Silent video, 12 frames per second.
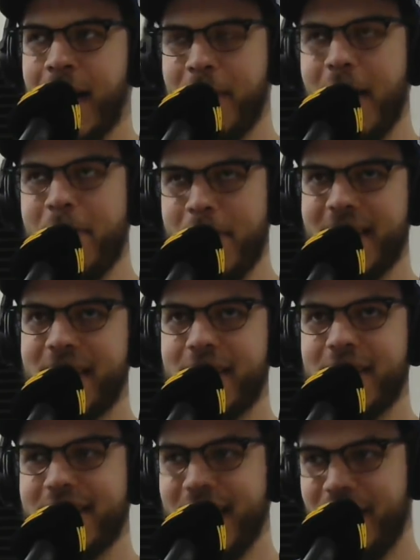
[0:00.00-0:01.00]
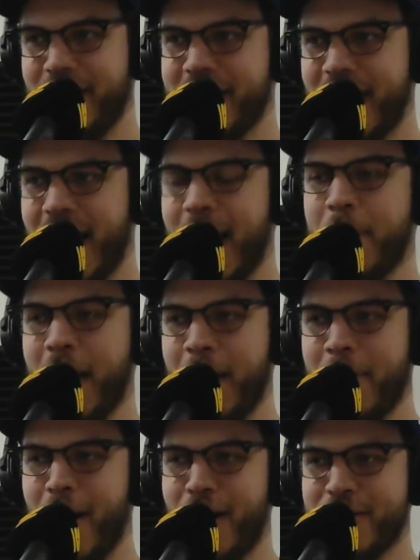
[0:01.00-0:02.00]
I'm not a big Kelenic guy, but
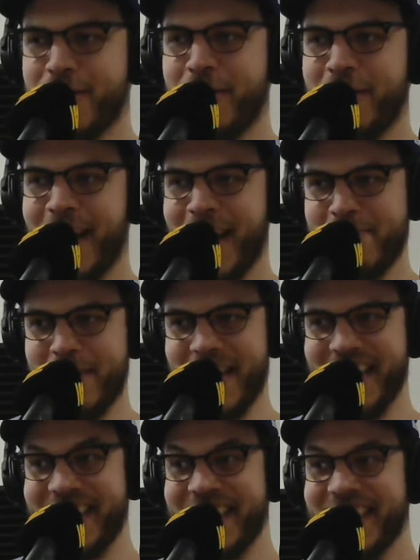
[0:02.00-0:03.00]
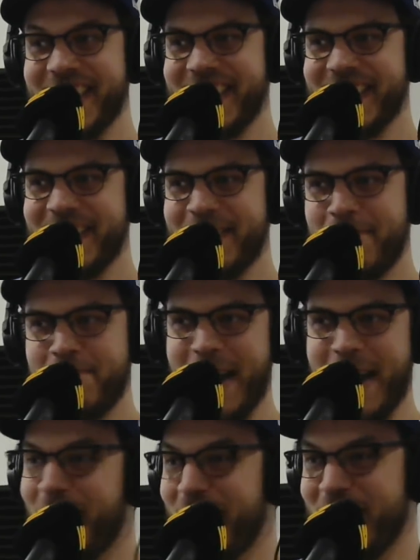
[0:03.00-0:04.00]
I'm also not a big
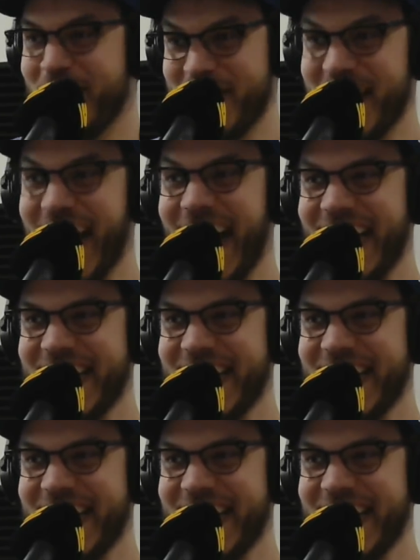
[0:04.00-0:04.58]
Mariners guy.